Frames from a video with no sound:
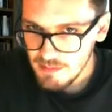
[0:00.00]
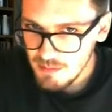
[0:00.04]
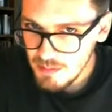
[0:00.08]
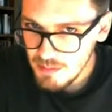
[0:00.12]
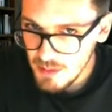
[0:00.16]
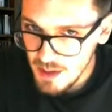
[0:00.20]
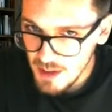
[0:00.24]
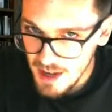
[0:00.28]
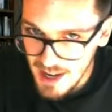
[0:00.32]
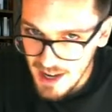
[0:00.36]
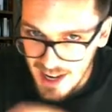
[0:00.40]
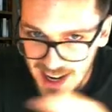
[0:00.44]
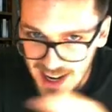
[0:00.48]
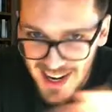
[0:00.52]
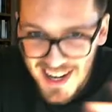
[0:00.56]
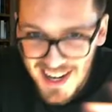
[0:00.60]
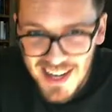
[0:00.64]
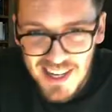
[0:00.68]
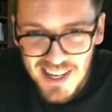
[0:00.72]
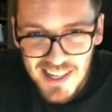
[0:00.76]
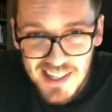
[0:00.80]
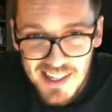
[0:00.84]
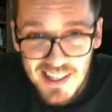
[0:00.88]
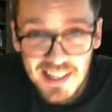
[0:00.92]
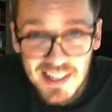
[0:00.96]

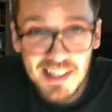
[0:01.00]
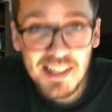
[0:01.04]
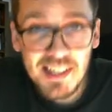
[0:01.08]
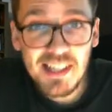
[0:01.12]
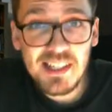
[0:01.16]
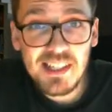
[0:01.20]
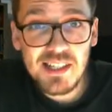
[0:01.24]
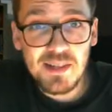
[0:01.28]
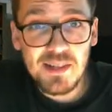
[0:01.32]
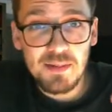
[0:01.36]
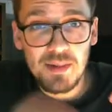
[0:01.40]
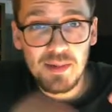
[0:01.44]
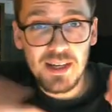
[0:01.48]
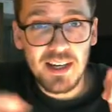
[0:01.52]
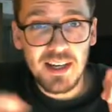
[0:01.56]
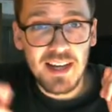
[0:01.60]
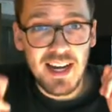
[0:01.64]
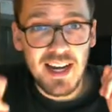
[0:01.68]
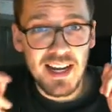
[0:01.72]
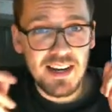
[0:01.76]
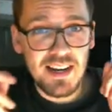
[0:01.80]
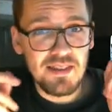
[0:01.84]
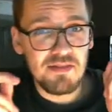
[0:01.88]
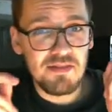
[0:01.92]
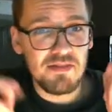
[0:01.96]
Hi, it's me
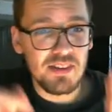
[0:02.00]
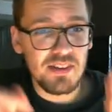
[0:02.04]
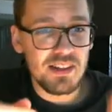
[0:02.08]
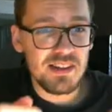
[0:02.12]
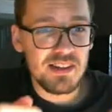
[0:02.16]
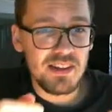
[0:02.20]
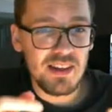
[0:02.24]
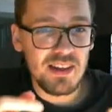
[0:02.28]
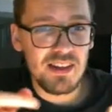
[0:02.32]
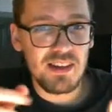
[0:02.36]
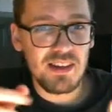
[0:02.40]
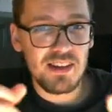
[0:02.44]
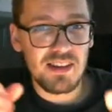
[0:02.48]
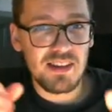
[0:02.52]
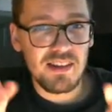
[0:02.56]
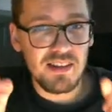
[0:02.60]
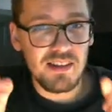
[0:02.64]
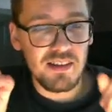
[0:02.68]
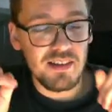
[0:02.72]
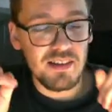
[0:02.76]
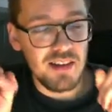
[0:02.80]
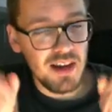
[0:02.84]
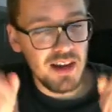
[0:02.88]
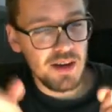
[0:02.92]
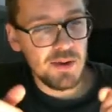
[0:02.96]
again, Vincent.
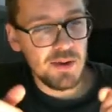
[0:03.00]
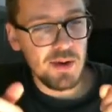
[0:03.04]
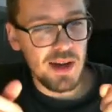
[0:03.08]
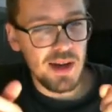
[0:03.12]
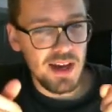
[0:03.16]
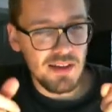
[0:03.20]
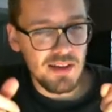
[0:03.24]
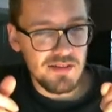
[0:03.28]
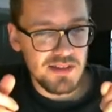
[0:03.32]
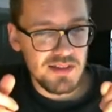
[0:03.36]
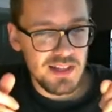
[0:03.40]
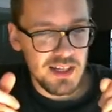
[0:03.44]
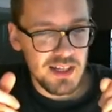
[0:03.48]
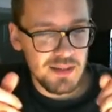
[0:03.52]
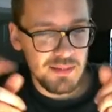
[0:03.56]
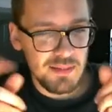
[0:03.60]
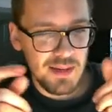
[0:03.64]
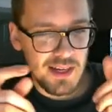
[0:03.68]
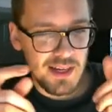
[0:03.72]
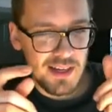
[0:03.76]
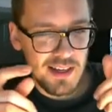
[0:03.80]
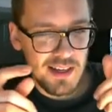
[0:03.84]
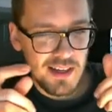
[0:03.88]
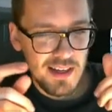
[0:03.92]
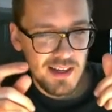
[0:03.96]
Now you have seen
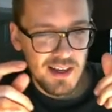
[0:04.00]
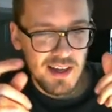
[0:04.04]
me.